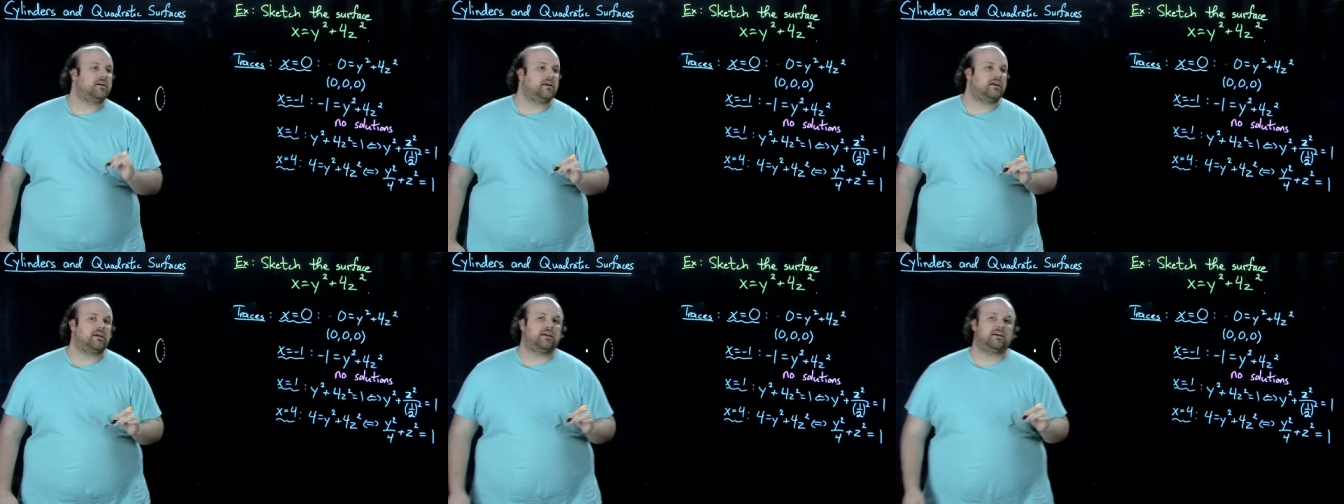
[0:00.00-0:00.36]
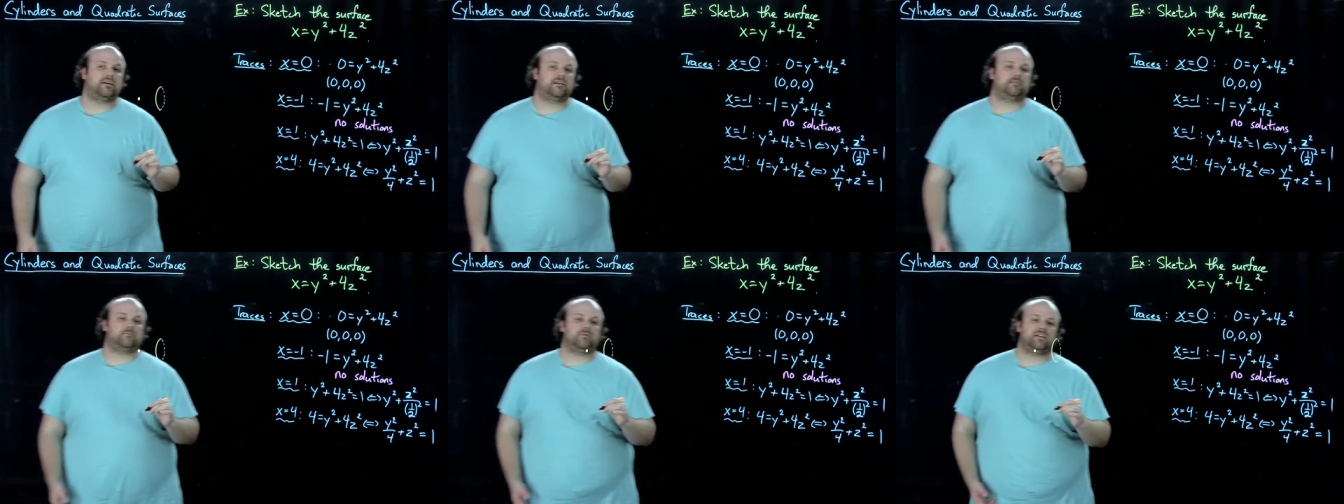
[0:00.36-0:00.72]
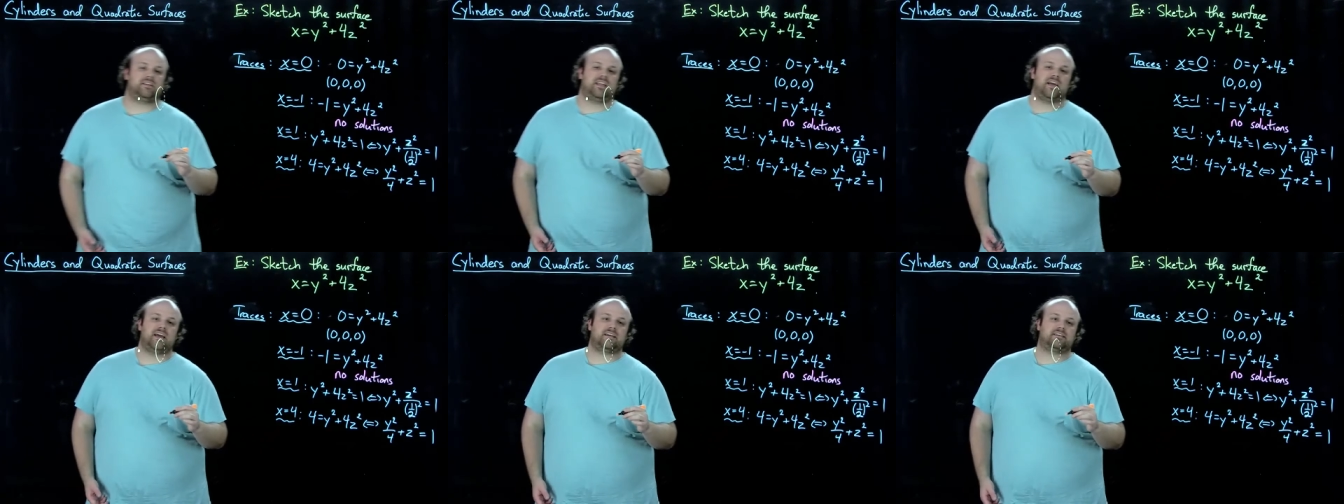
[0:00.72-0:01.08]
And
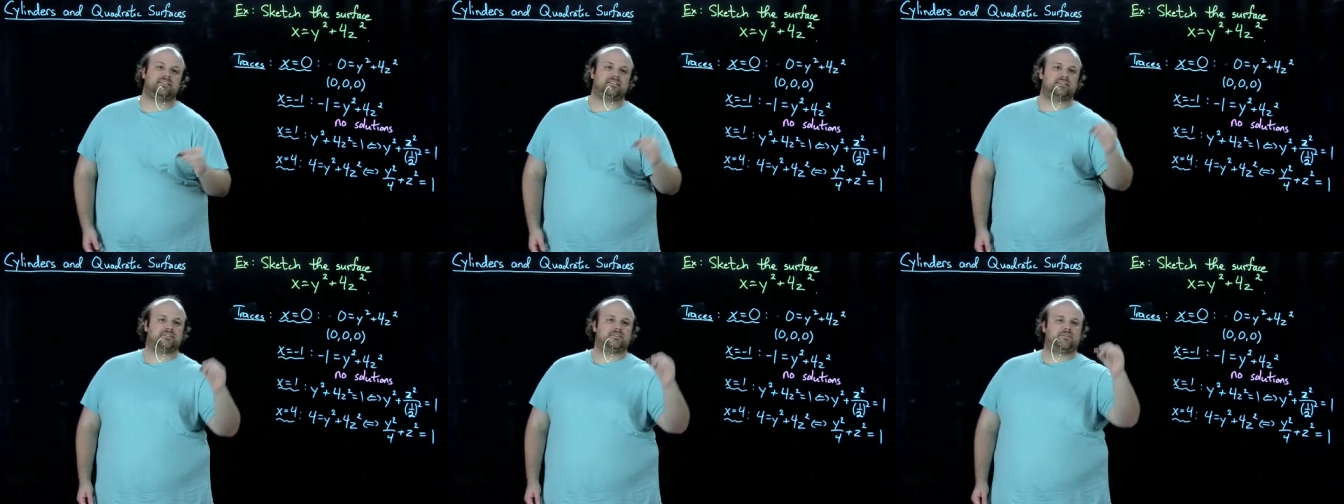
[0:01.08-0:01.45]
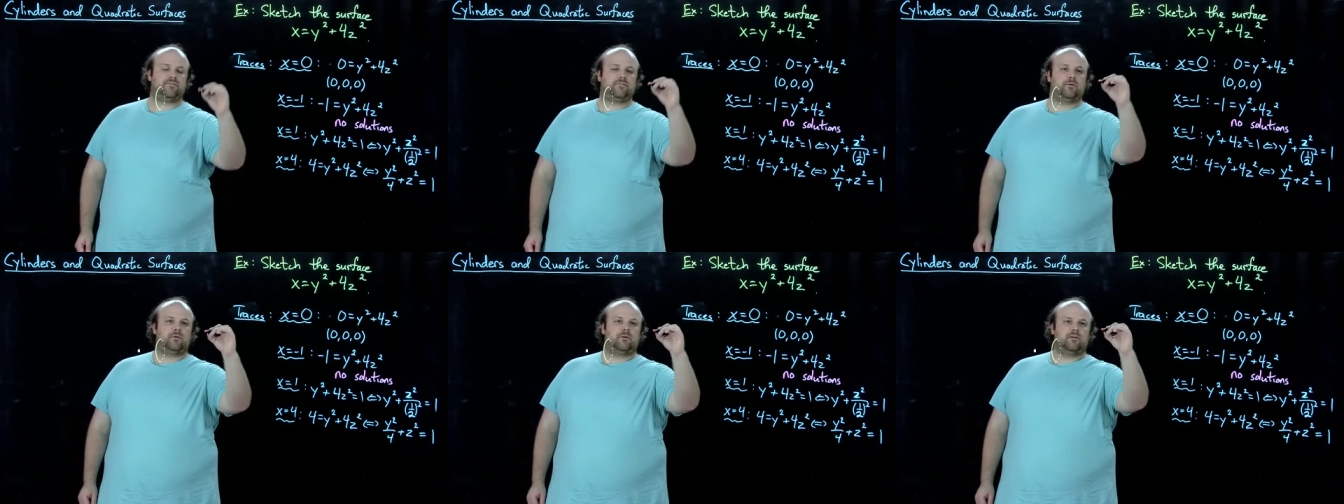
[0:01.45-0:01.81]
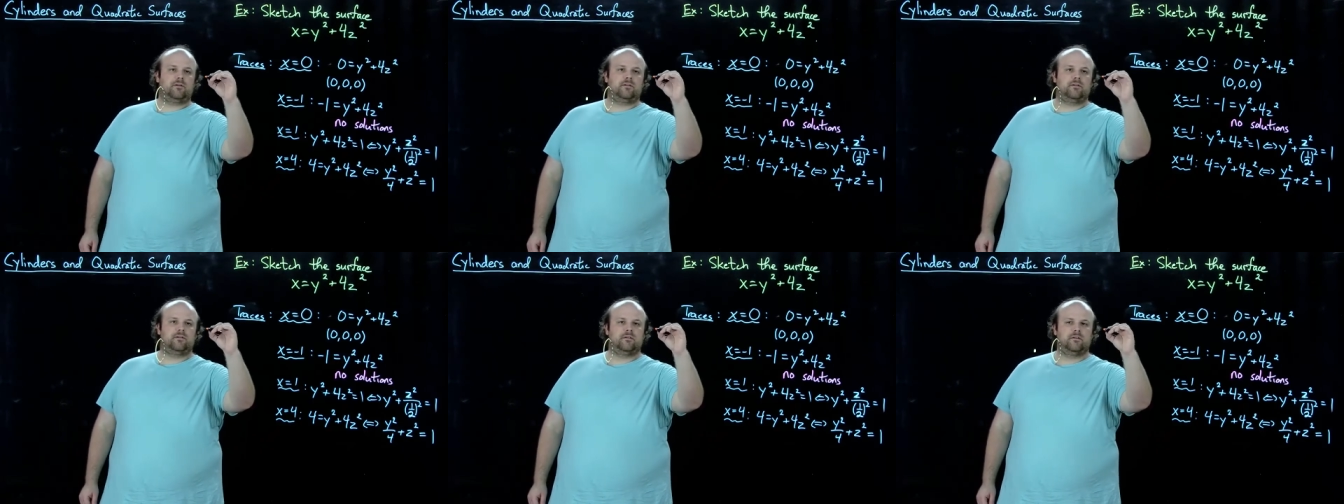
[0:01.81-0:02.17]
when x is
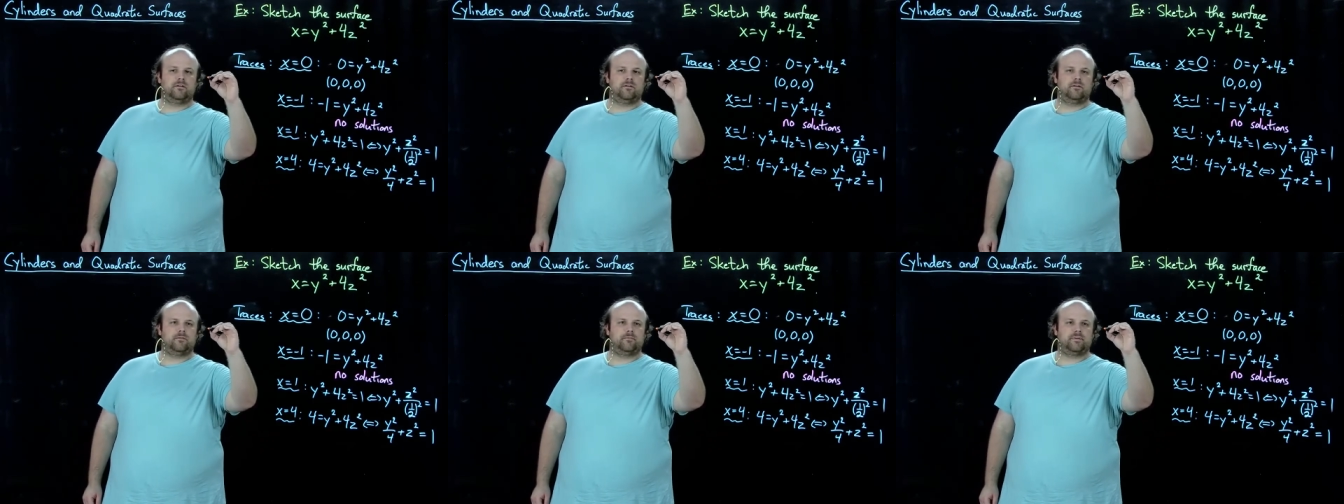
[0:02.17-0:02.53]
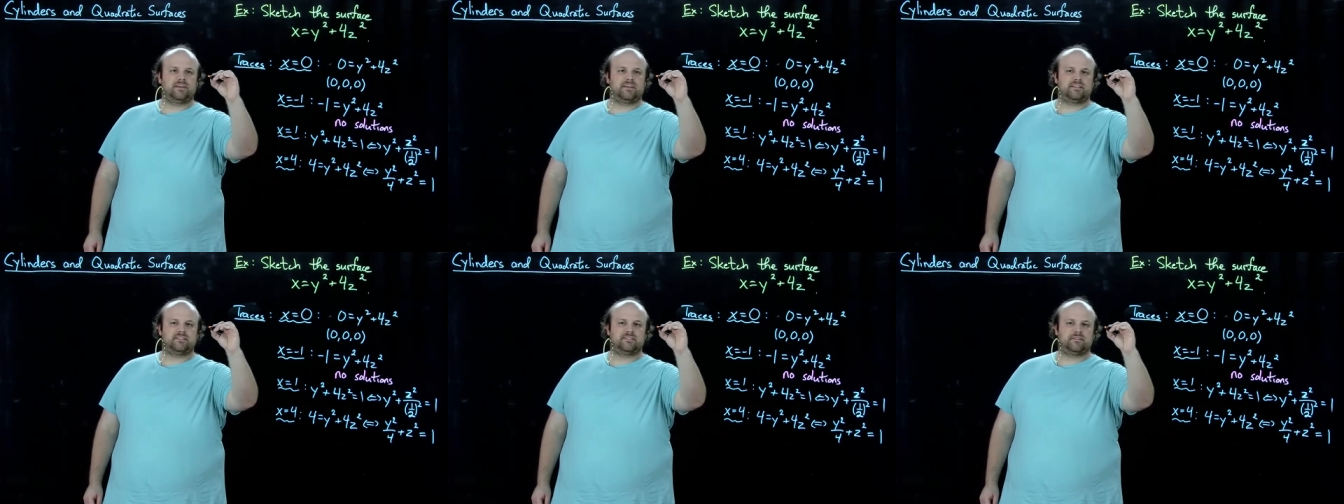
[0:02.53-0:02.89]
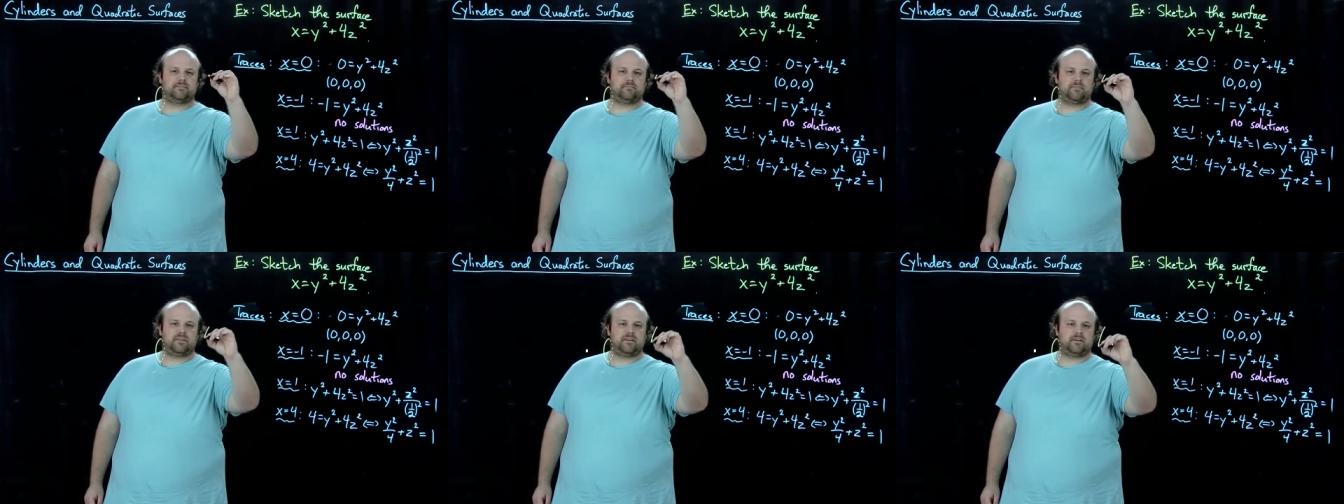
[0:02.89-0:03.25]
4, we get
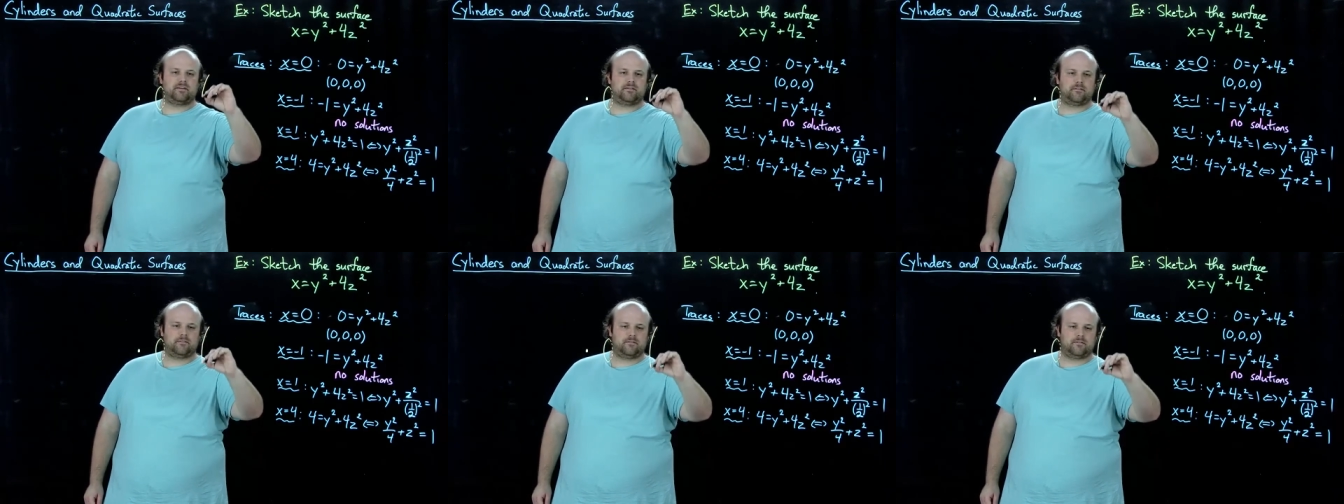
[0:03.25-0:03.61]
something,